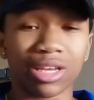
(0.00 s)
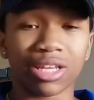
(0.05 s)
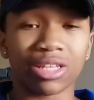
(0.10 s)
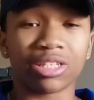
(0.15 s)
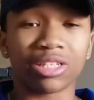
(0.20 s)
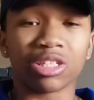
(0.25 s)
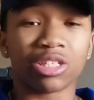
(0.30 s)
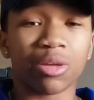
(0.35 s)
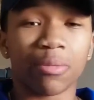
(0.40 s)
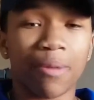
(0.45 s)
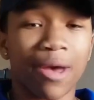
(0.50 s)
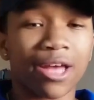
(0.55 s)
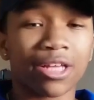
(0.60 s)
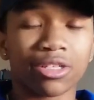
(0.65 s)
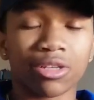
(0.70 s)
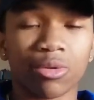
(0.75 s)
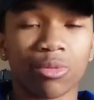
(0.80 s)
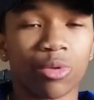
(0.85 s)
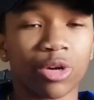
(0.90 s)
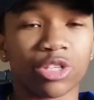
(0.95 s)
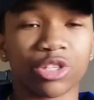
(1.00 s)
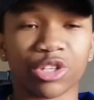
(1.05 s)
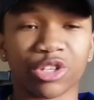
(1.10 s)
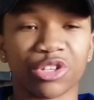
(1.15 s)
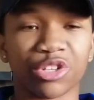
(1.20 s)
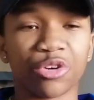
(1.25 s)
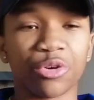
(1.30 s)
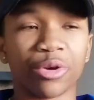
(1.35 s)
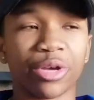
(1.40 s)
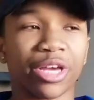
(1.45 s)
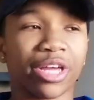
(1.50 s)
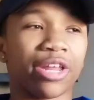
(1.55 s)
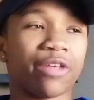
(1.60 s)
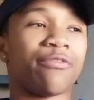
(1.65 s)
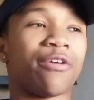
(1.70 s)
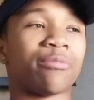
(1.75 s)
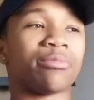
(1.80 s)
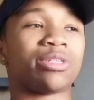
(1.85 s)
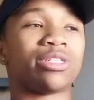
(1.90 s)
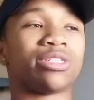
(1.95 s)
It just depends on what you're doing. And
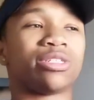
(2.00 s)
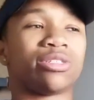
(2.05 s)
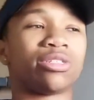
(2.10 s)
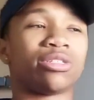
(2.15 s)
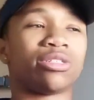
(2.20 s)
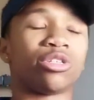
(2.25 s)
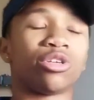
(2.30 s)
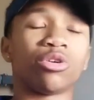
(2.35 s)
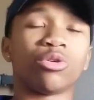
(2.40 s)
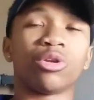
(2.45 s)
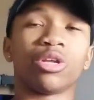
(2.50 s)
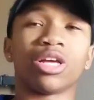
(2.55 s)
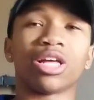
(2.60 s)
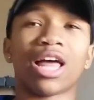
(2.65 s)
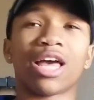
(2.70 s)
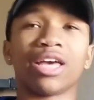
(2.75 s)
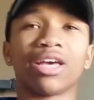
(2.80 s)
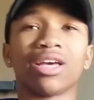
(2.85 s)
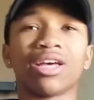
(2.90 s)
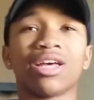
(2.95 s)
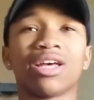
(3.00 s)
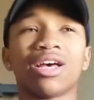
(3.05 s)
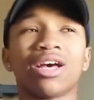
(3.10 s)
if I'm shooting like